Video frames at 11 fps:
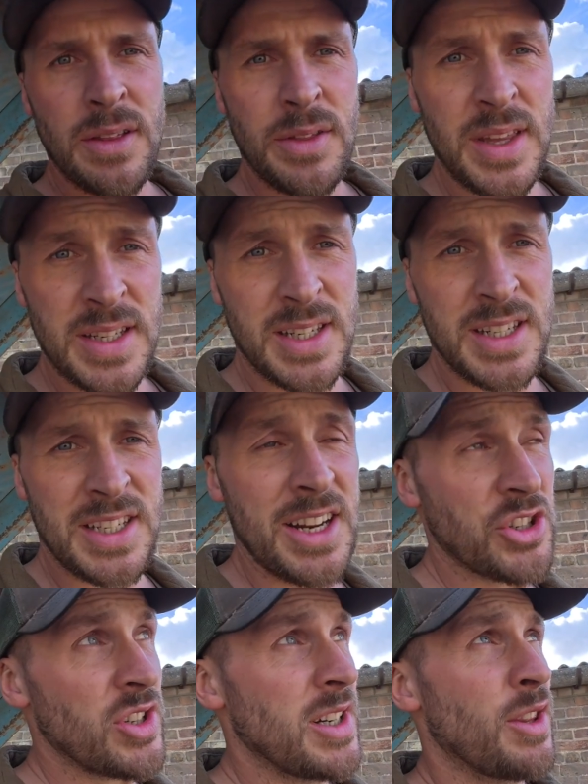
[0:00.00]
This is
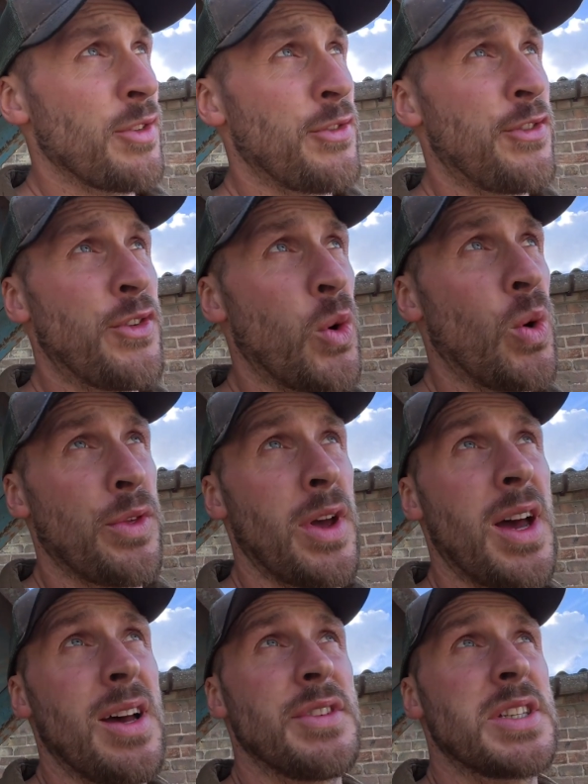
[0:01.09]
actually the 4th
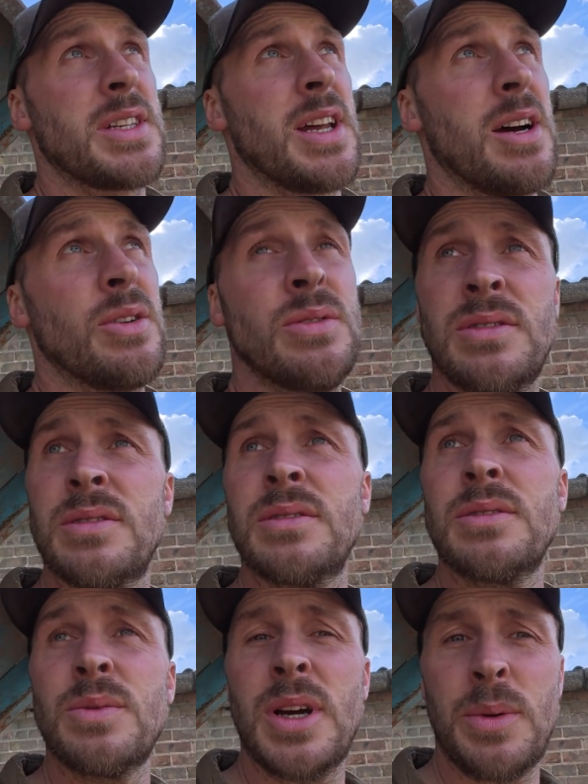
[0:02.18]
harvest now
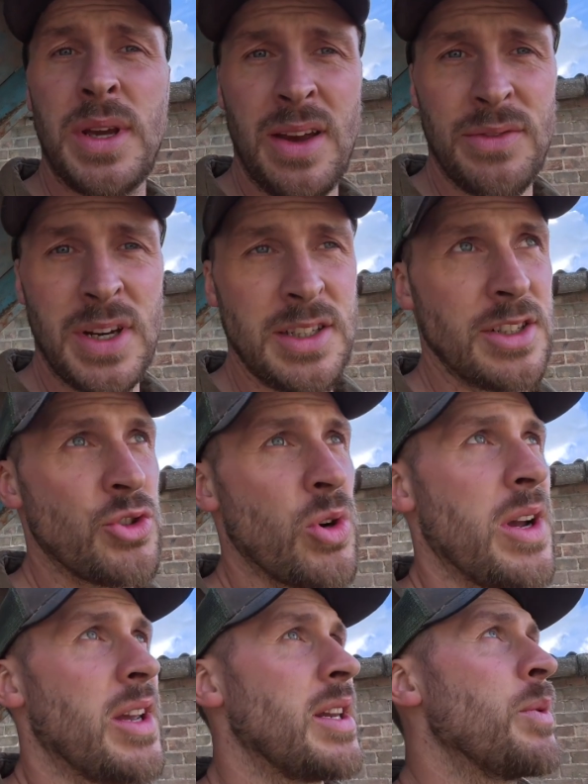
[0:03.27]
where we haven't had to
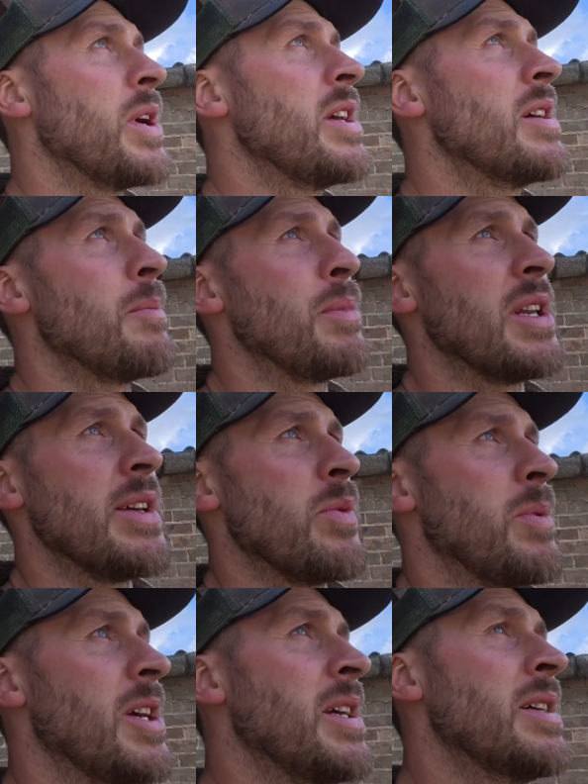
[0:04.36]
dry any wheat,
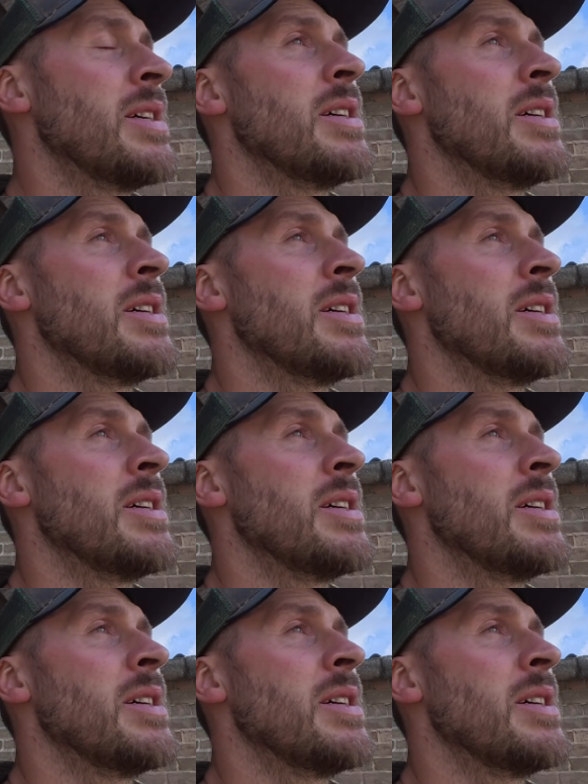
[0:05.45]
unbelievably.